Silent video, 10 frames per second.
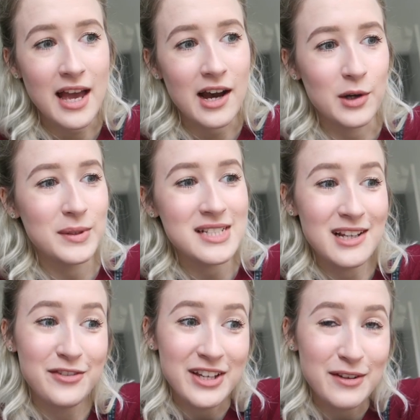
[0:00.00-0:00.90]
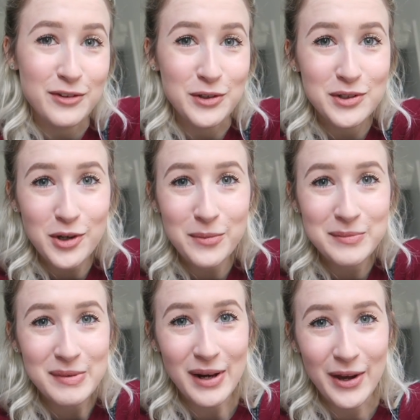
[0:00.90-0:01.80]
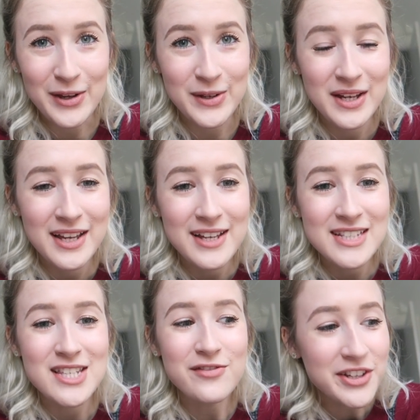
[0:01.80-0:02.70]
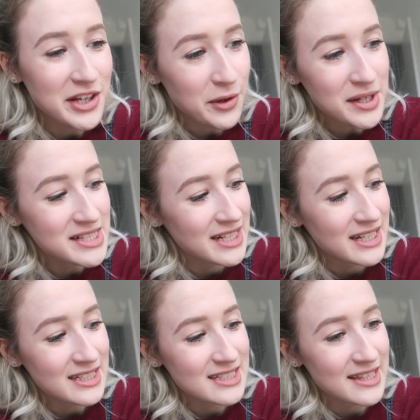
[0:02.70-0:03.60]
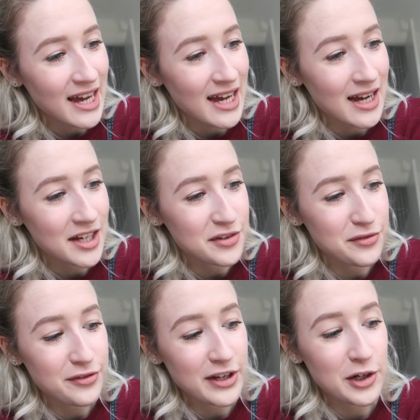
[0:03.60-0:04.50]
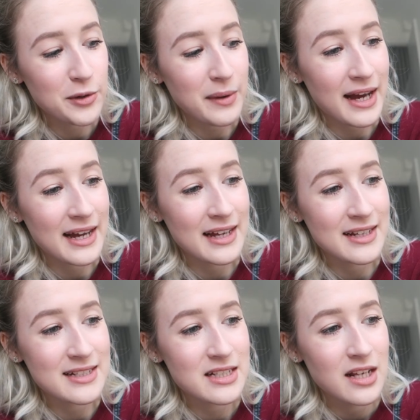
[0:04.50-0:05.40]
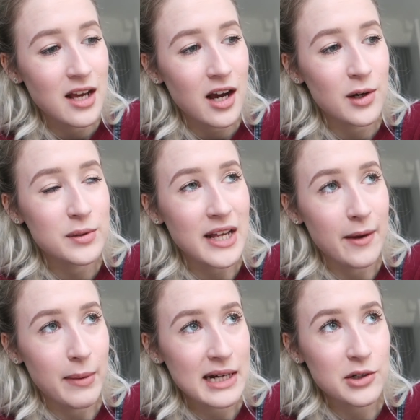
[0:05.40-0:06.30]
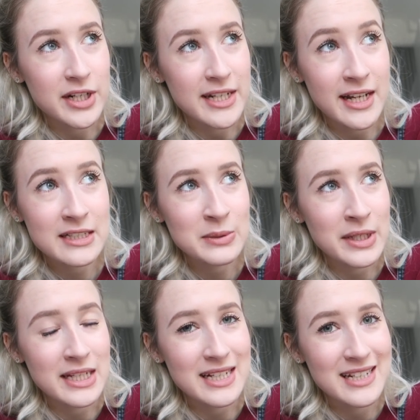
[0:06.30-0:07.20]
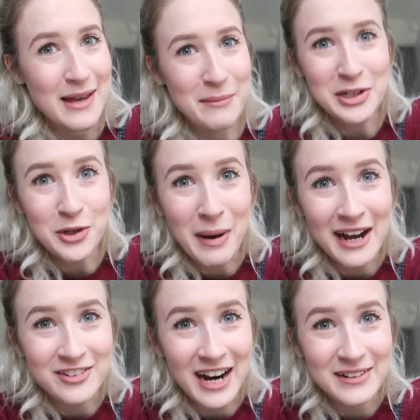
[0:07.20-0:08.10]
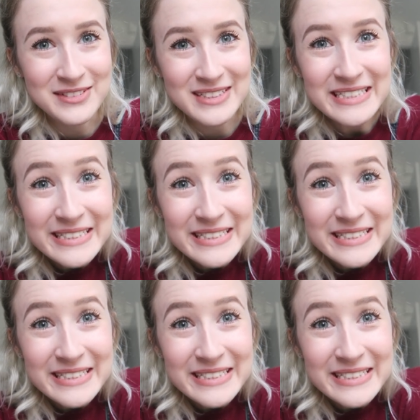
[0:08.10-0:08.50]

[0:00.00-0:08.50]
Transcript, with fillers: So yeah, I would love it if you comment below some video ideas that I can film and I will get back on it next week in my new background.